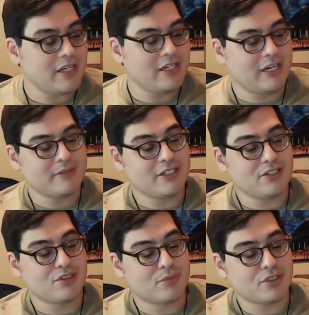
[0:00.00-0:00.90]
I'm going to
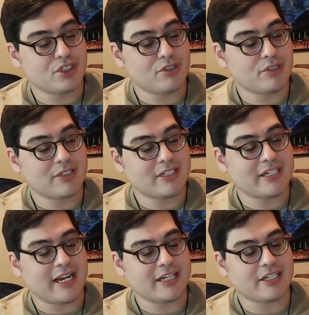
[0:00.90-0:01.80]
do some more shooting with it
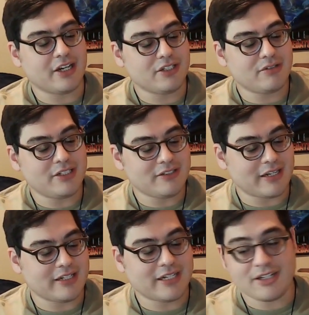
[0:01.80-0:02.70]
at the 100,
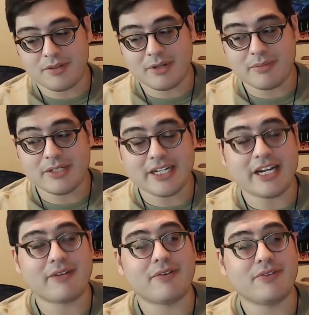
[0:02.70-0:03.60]
and then I'll probably get
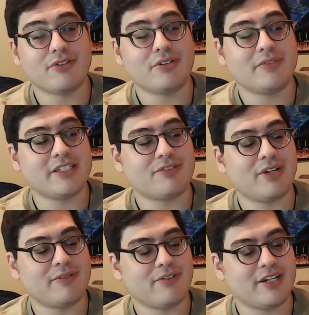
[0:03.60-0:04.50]
a review of this
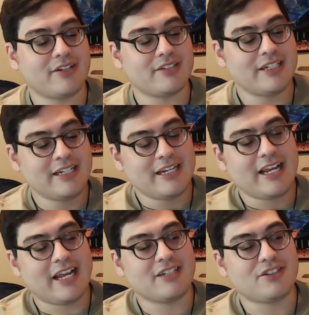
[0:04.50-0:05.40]
rifle out
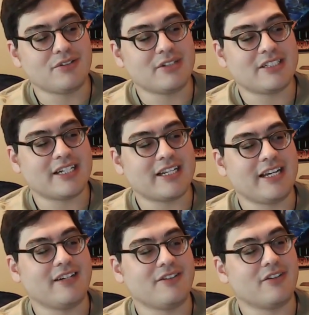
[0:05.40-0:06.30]
as soon as I
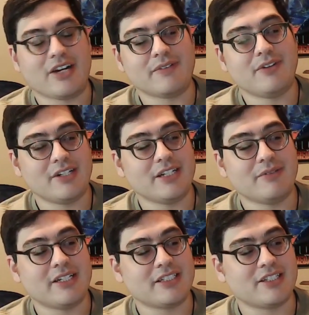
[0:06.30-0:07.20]
can, although I have no idea
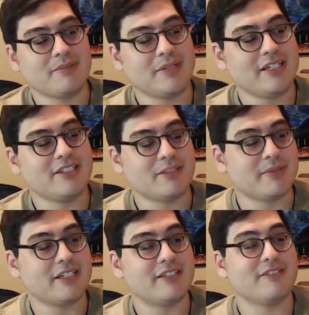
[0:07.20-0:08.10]
when that's going to be, just
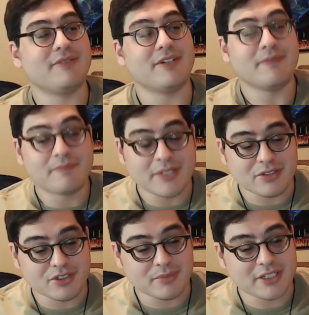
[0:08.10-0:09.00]
because, well,
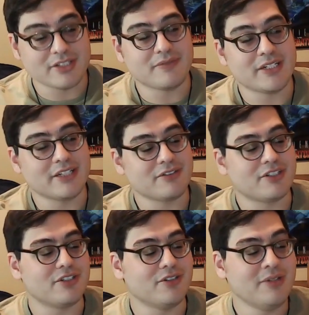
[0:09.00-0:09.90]
there's so many other videos
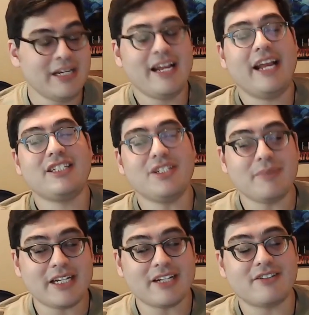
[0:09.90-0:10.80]
to do, and so
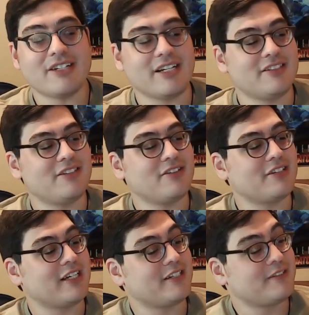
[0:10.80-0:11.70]
many other guns to
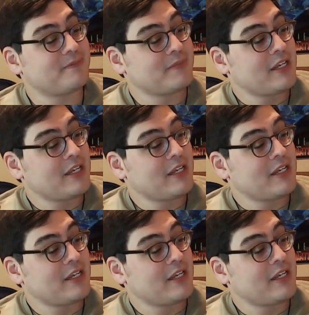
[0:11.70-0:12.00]
look at.